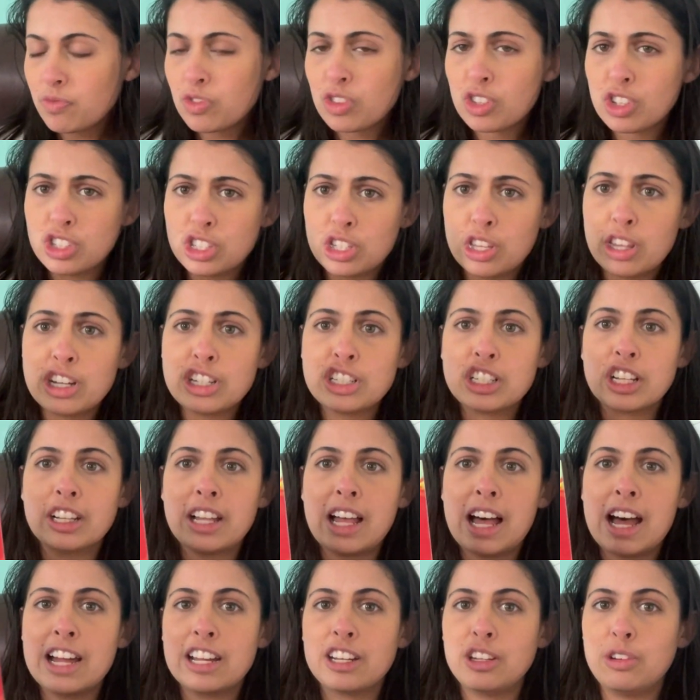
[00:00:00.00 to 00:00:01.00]
So there's a
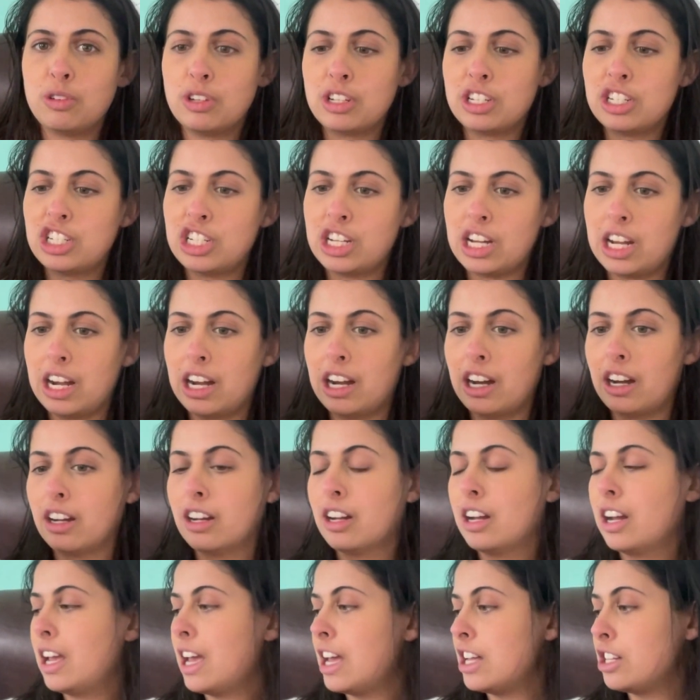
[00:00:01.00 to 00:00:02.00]
lot you can share
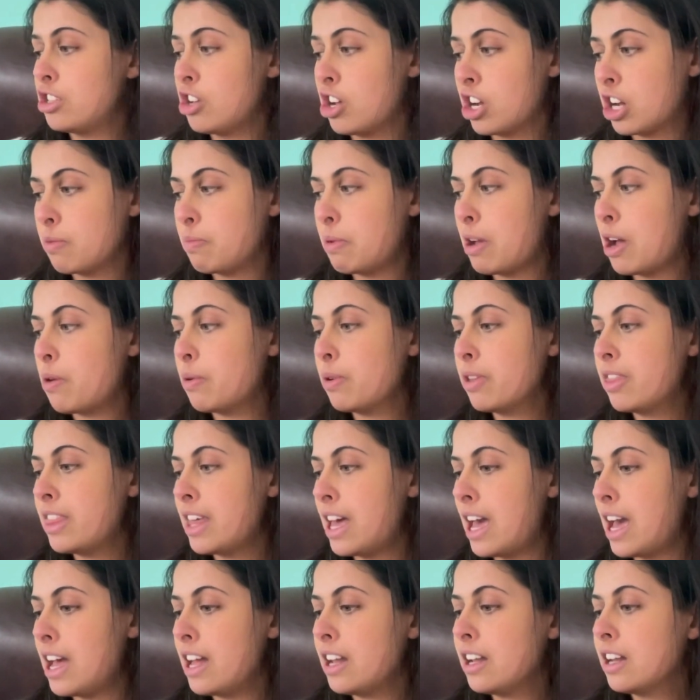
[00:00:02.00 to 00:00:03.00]
and talk about with
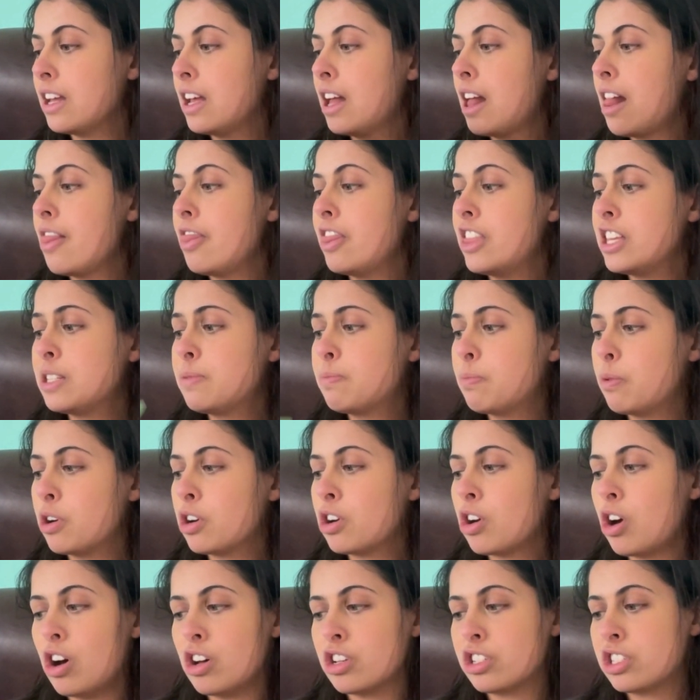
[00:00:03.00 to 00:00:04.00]
that. This book
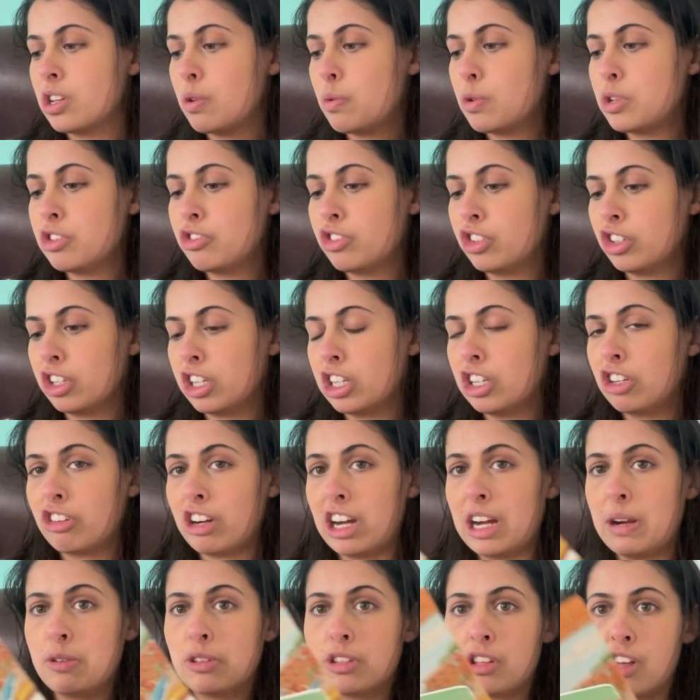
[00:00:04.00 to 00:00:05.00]
also is really
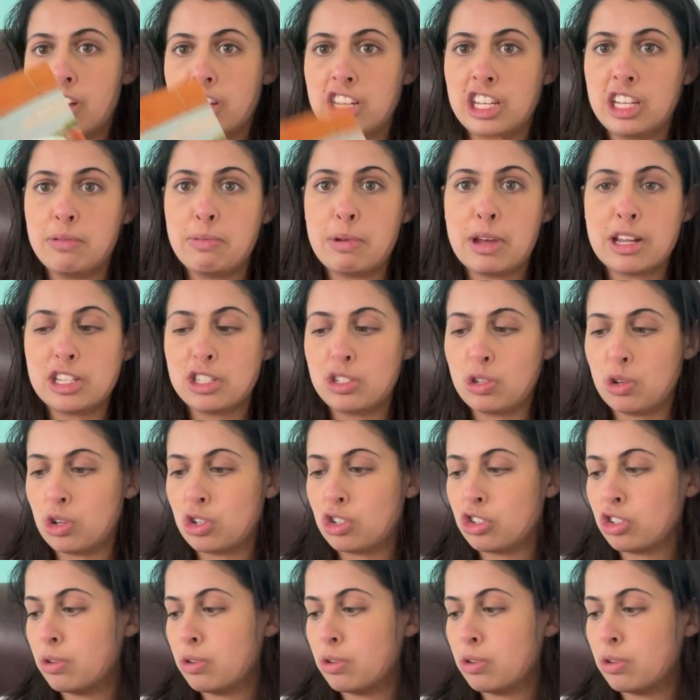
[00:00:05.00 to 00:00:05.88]
great with talking about social